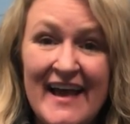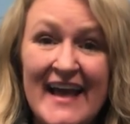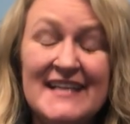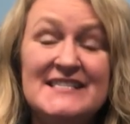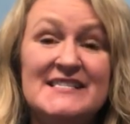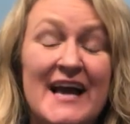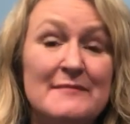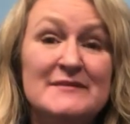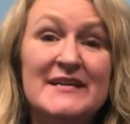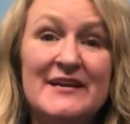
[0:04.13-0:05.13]
It's time
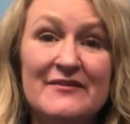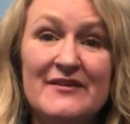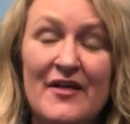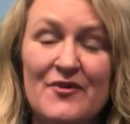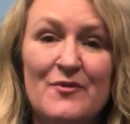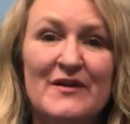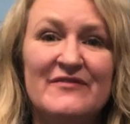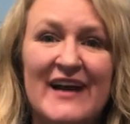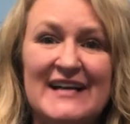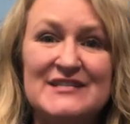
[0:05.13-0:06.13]
to hear another one of
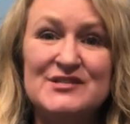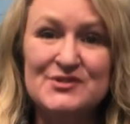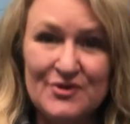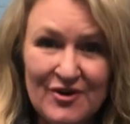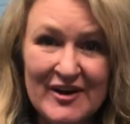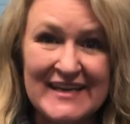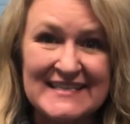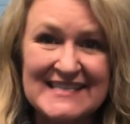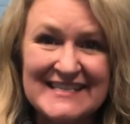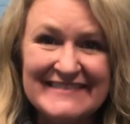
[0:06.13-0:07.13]
God's
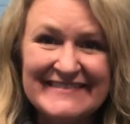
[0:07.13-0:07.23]
stories.